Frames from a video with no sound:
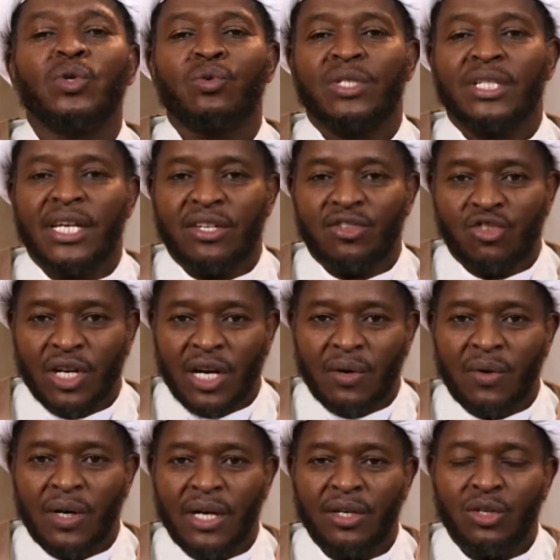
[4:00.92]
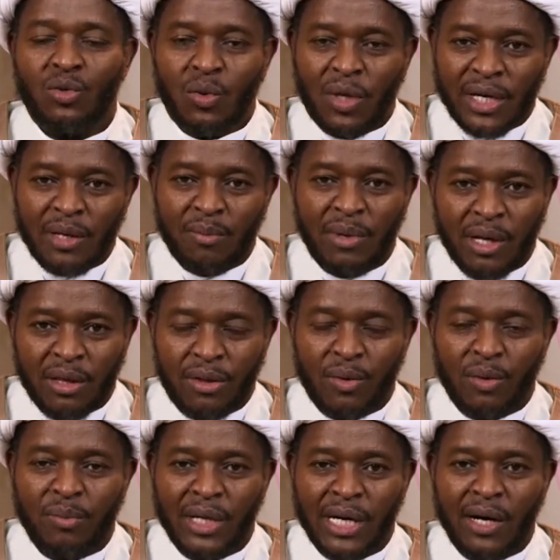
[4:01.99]
you take shower, you are in
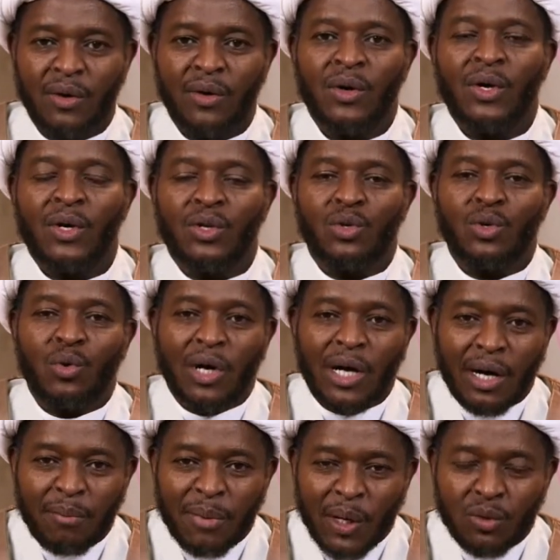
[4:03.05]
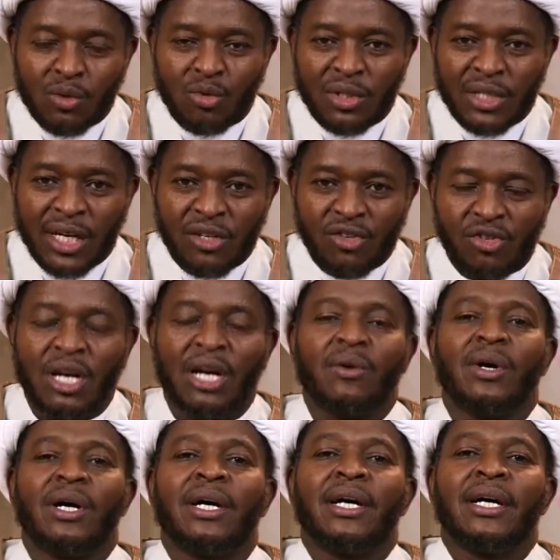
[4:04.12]
bathroom now, you are about to take
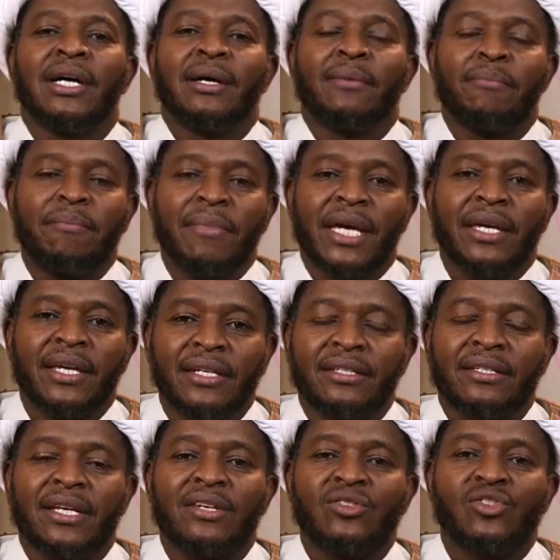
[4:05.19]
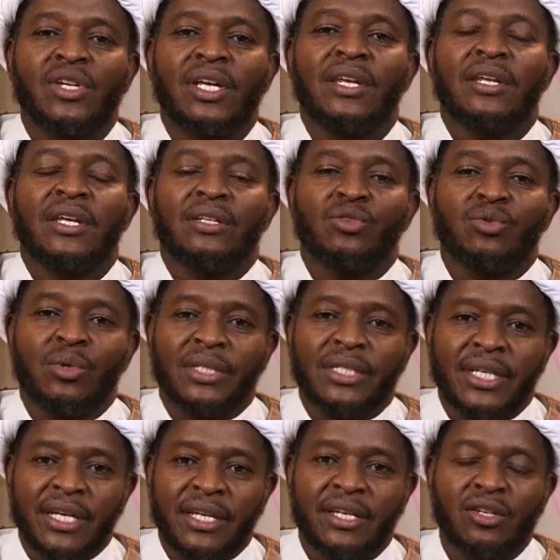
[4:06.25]
shower, make intention that you are
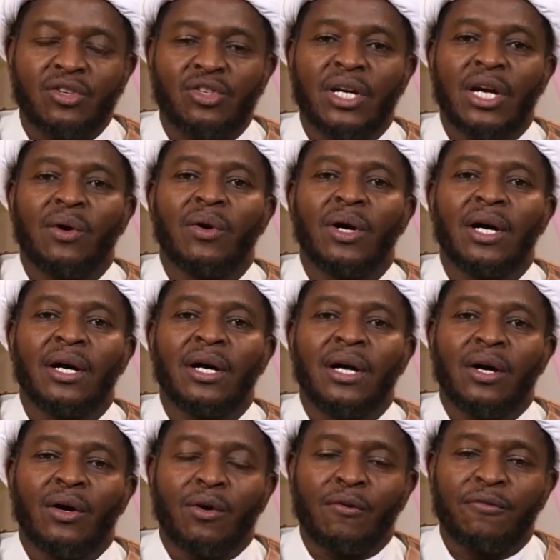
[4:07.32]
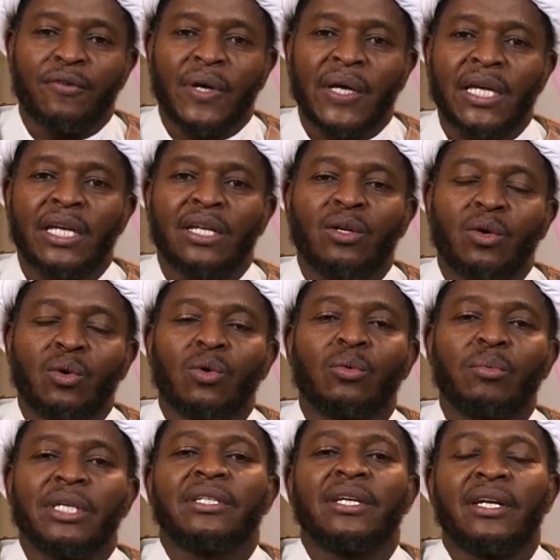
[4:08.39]
taking shower of Eid
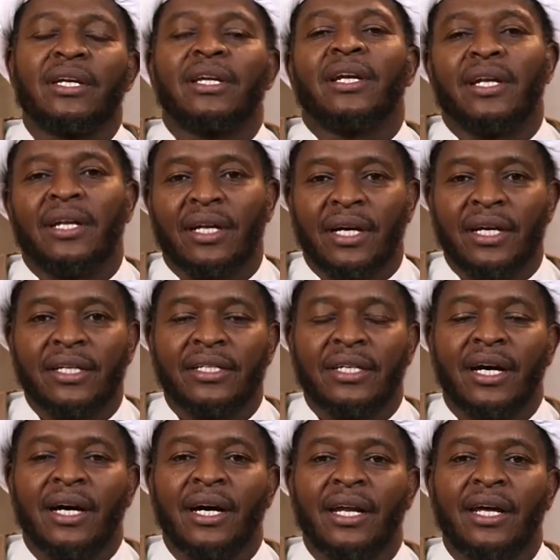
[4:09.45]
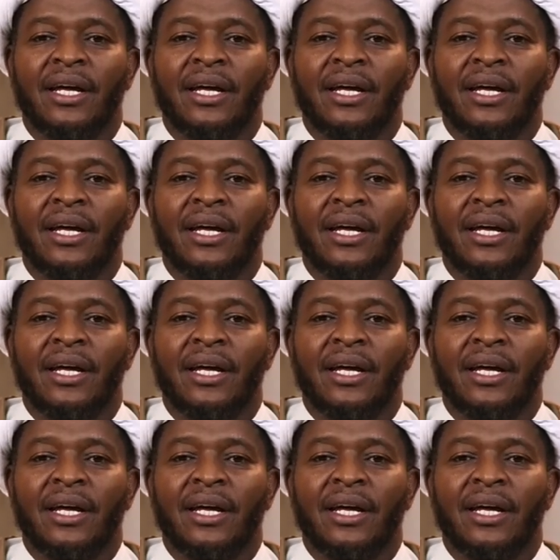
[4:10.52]
qurbatan ilallahi ta'ala,